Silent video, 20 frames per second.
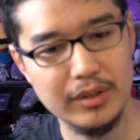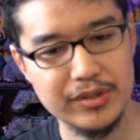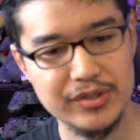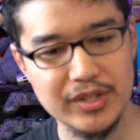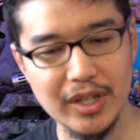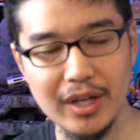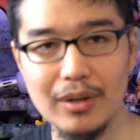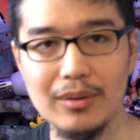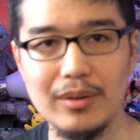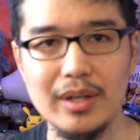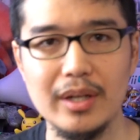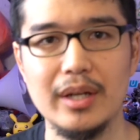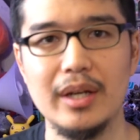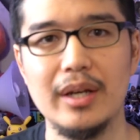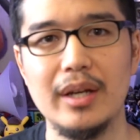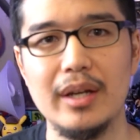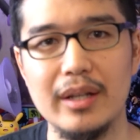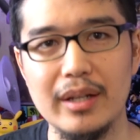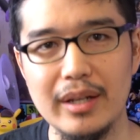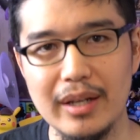So
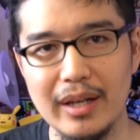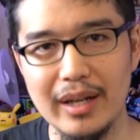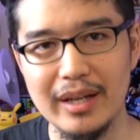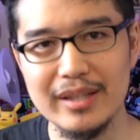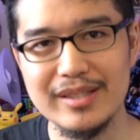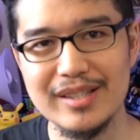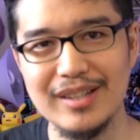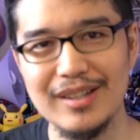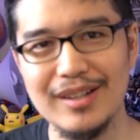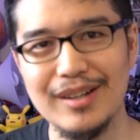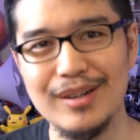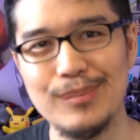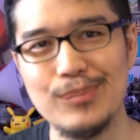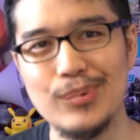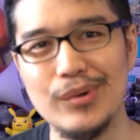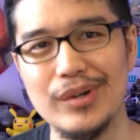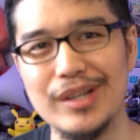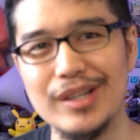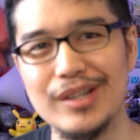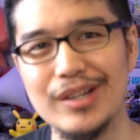it's a
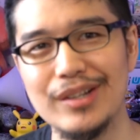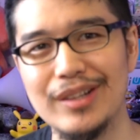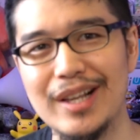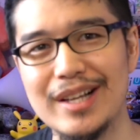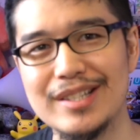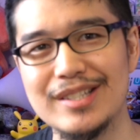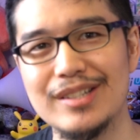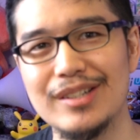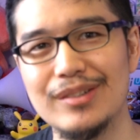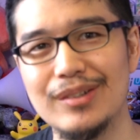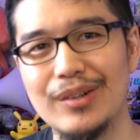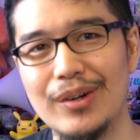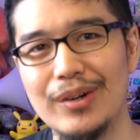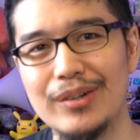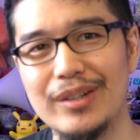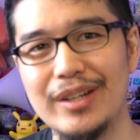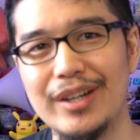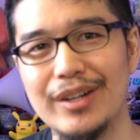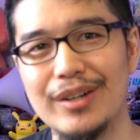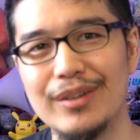pretty good lesson to
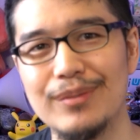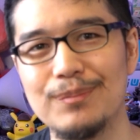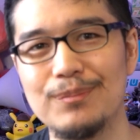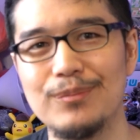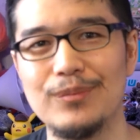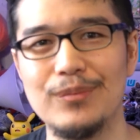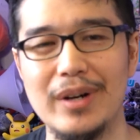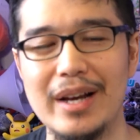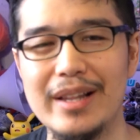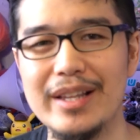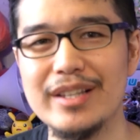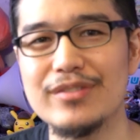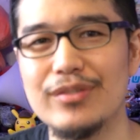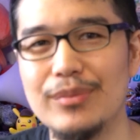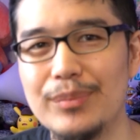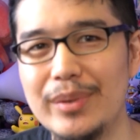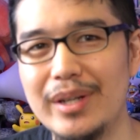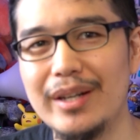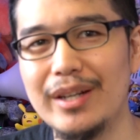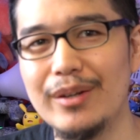learn here, at least
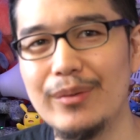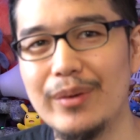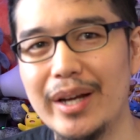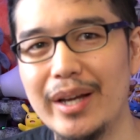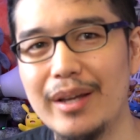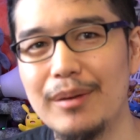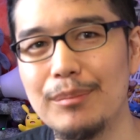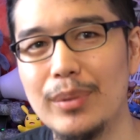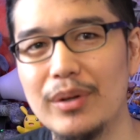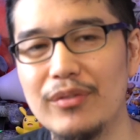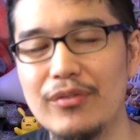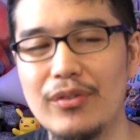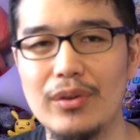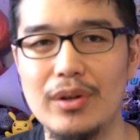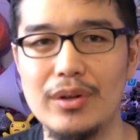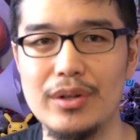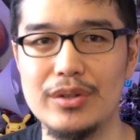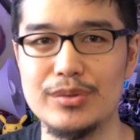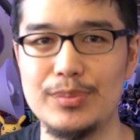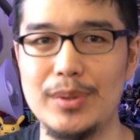for me anyway. But for
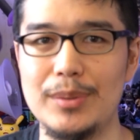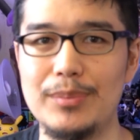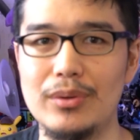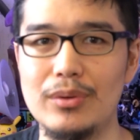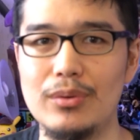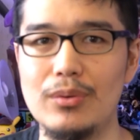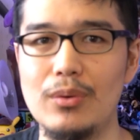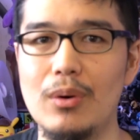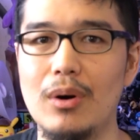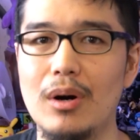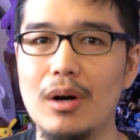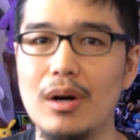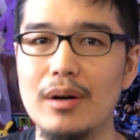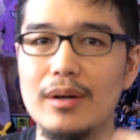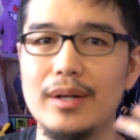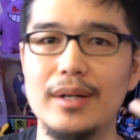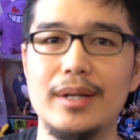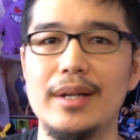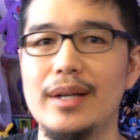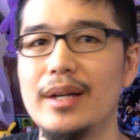those people who
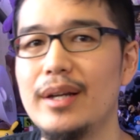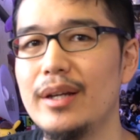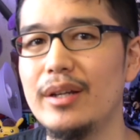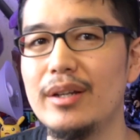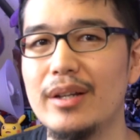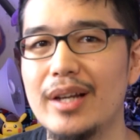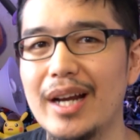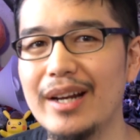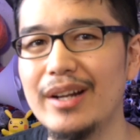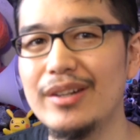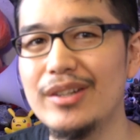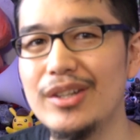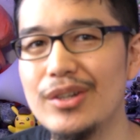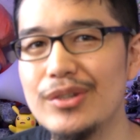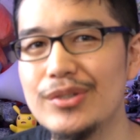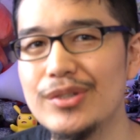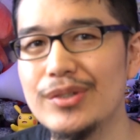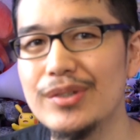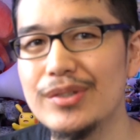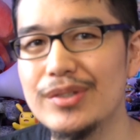are kind of
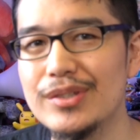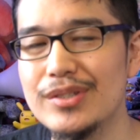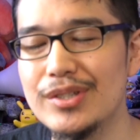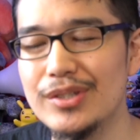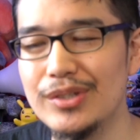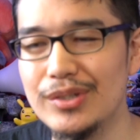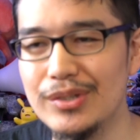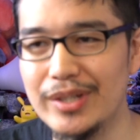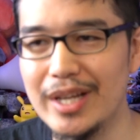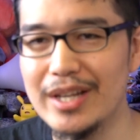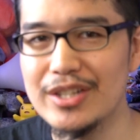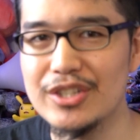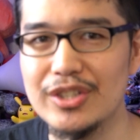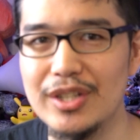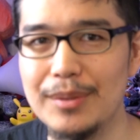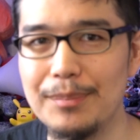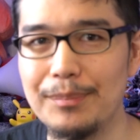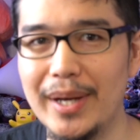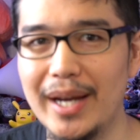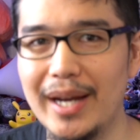new to the, to
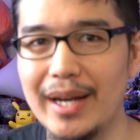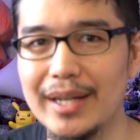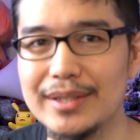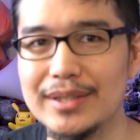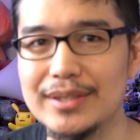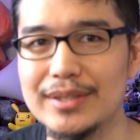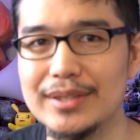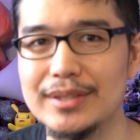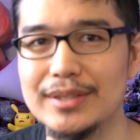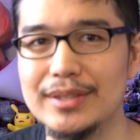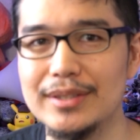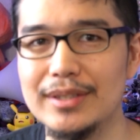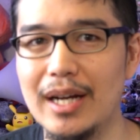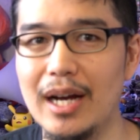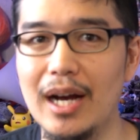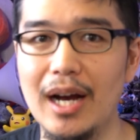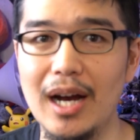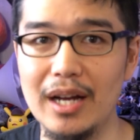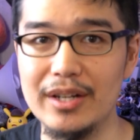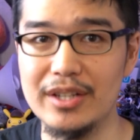Genshin Impact,
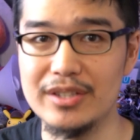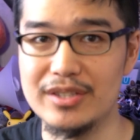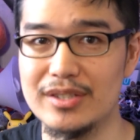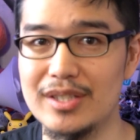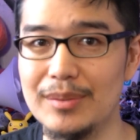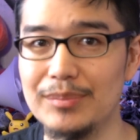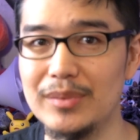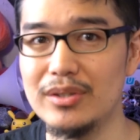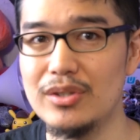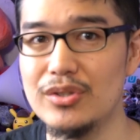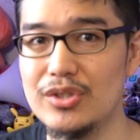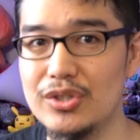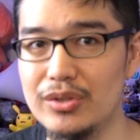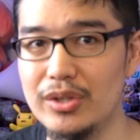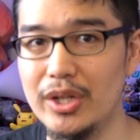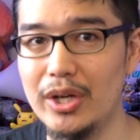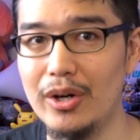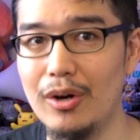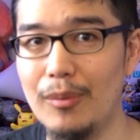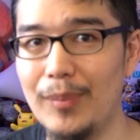uh, this is something you should
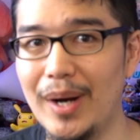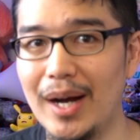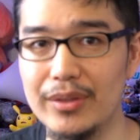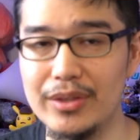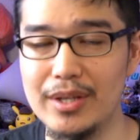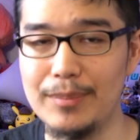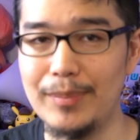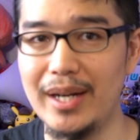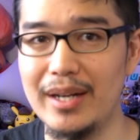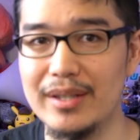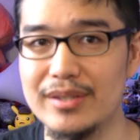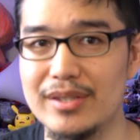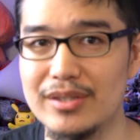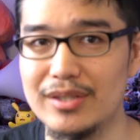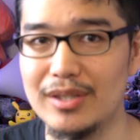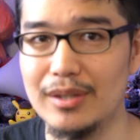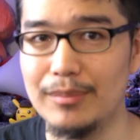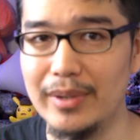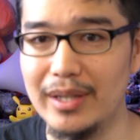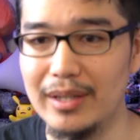know about the pity
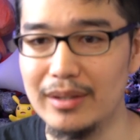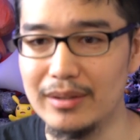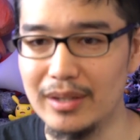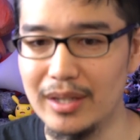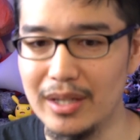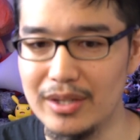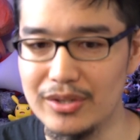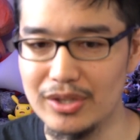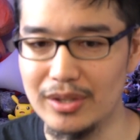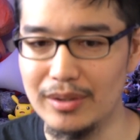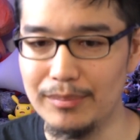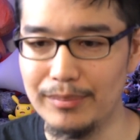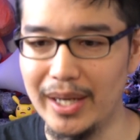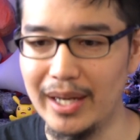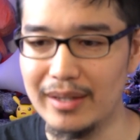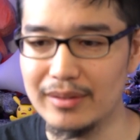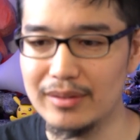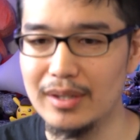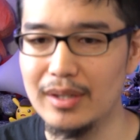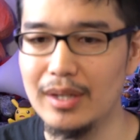system in Genshin
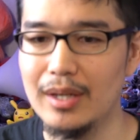Impact.